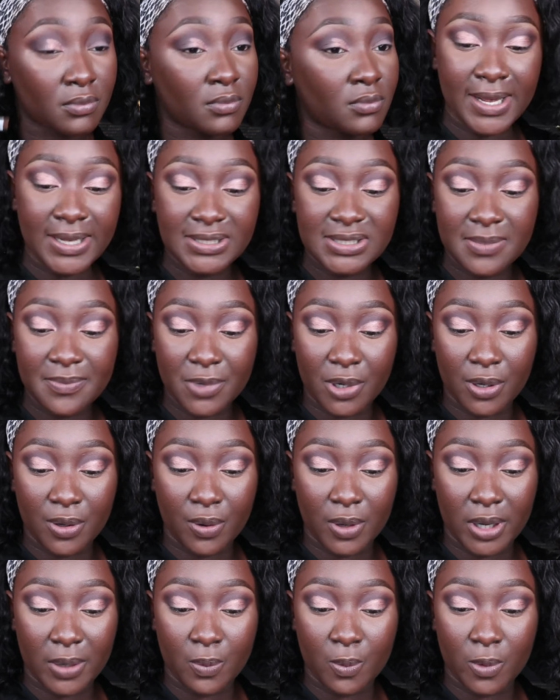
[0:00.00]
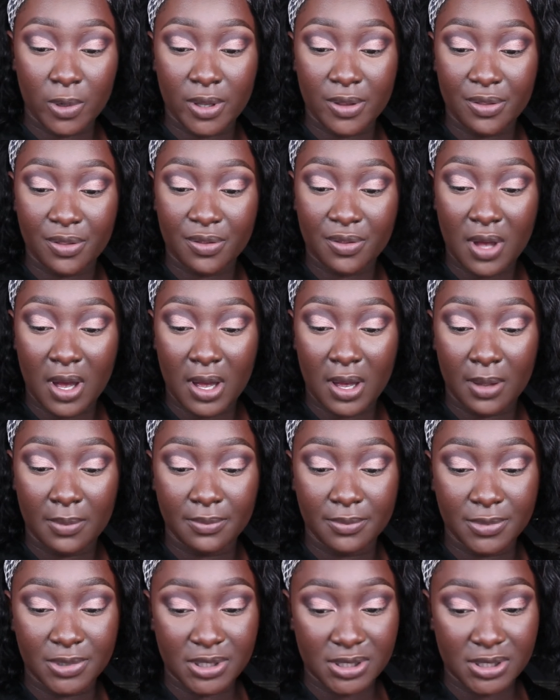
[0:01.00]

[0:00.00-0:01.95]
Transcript: Next, I'm going to go in with um,